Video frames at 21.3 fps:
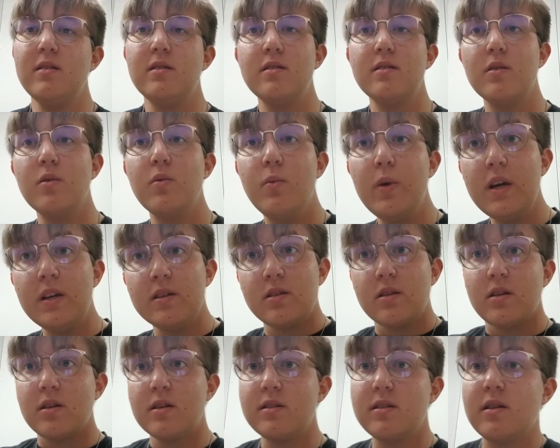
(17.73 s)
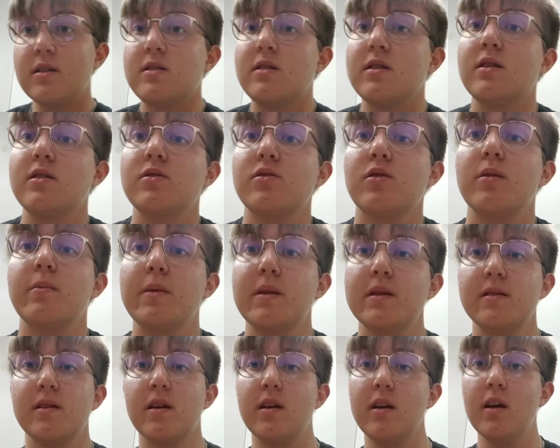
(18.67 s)
So weeks are consistent, so I'm gonna
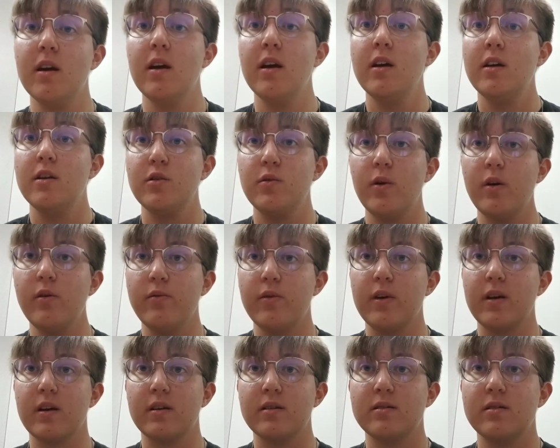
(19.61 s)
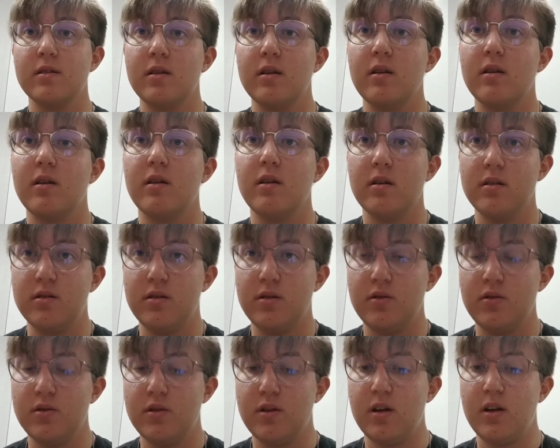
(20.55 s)
say 12 weeks on
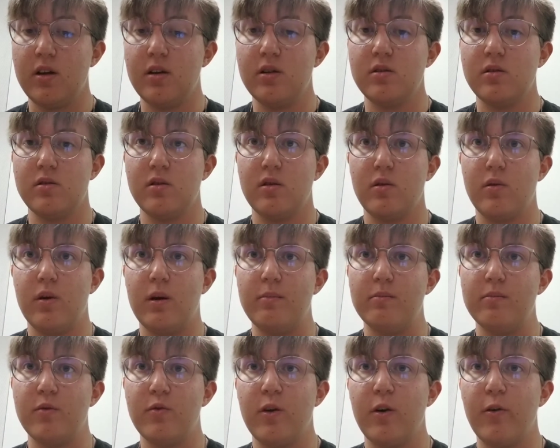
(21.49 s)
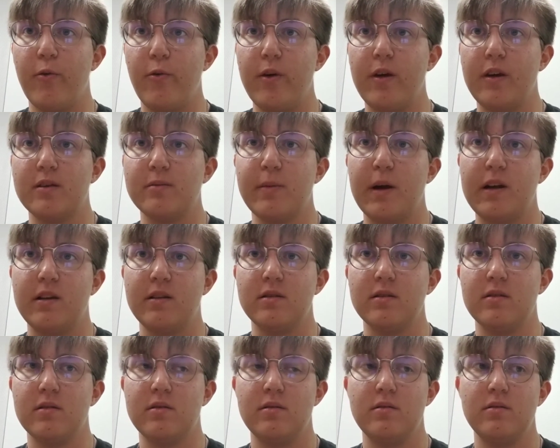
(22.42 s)
Tuesday, so I'm 12 weeks
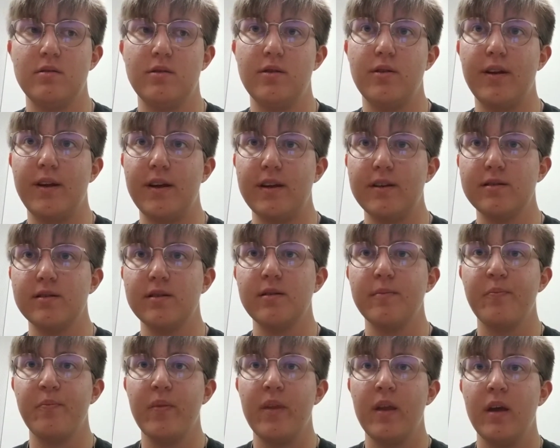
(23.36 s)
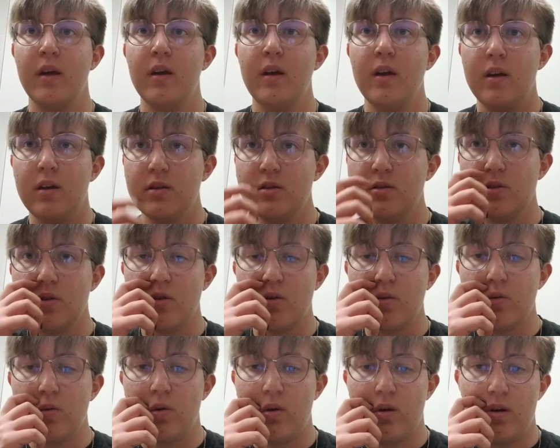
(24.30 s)
minus two days.
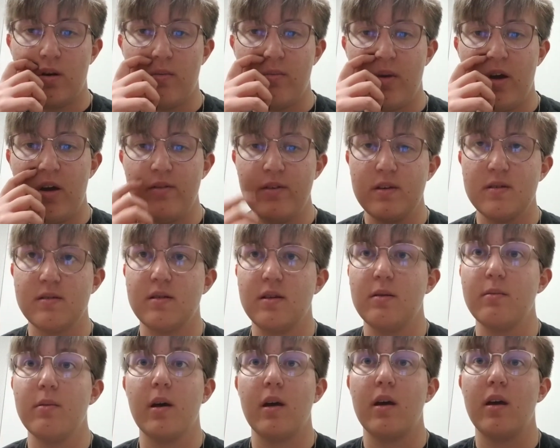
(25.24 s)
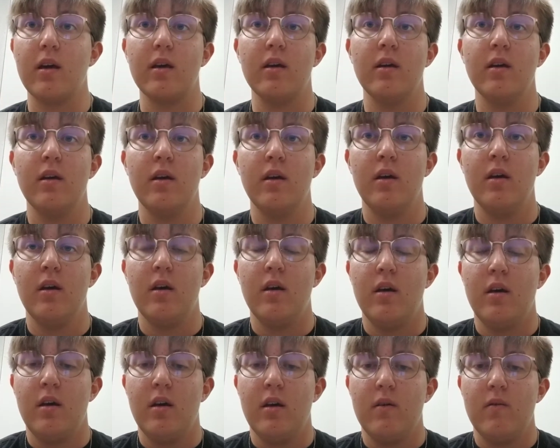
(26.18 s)
So, um, obviously my
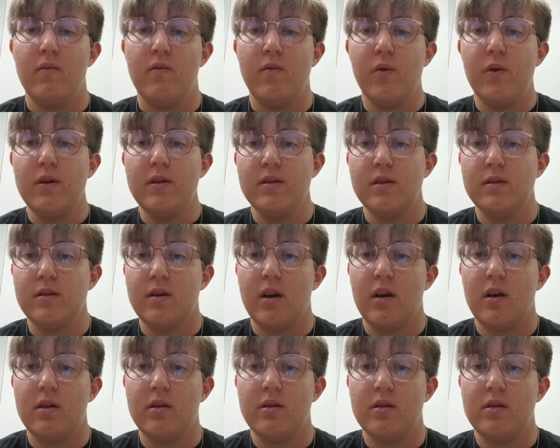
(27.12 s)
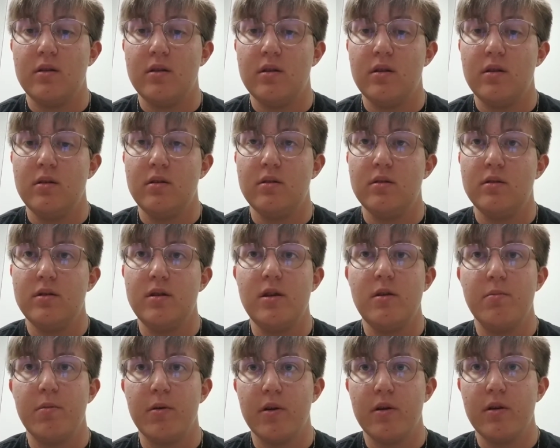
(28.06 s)
voice has gotten
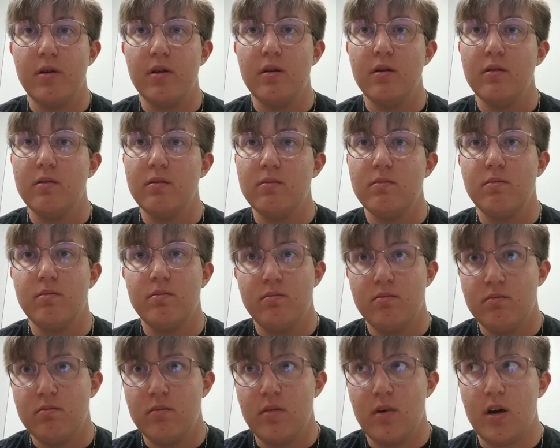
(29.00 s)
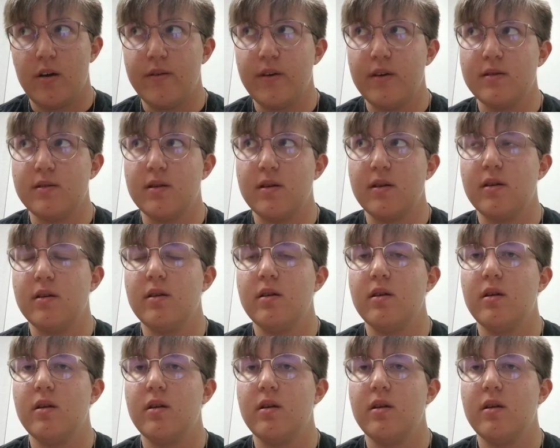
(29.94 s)
deeper, obviously.